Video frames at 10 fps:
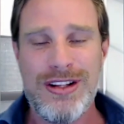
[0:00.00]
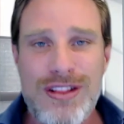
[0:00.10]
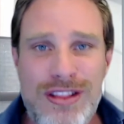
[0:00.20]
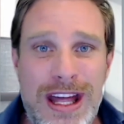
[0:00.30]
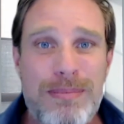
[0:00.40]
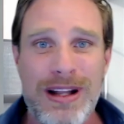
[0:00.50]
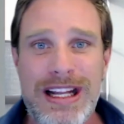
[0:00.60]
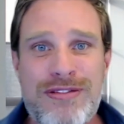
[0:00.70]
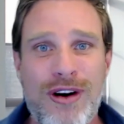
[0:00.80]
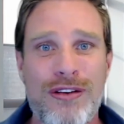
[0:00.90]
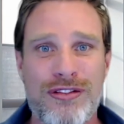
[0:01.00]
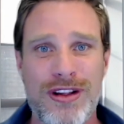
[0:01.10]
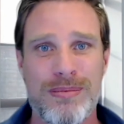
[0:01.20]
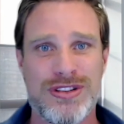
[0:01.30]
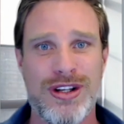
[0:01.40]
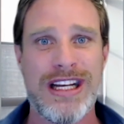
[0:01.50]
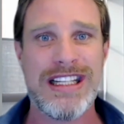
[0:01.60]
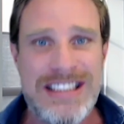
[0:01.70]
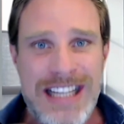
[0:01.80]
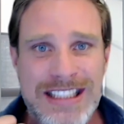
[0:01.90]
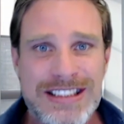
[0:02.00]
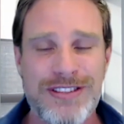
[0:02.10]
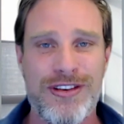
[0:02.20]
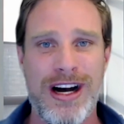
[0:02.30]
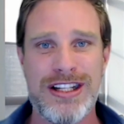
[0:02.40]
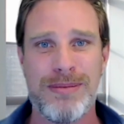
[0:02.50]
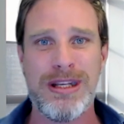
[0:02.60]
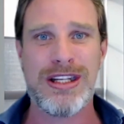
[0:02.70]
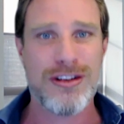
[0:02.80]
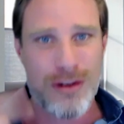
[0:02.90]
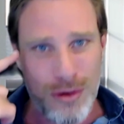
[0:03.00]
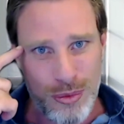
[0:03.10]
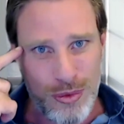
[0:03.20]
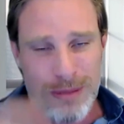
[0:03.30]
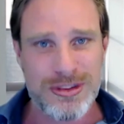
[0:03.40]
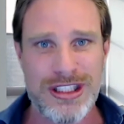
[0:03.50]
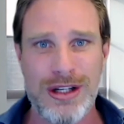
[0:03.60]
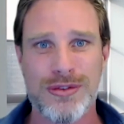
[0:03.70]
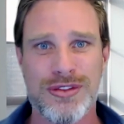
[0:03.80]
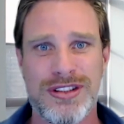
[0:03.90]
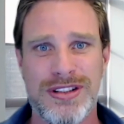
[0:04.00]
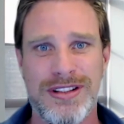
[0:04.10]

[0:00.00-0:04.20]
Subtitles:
their belief off them. So they justify it to be congruent with themselves.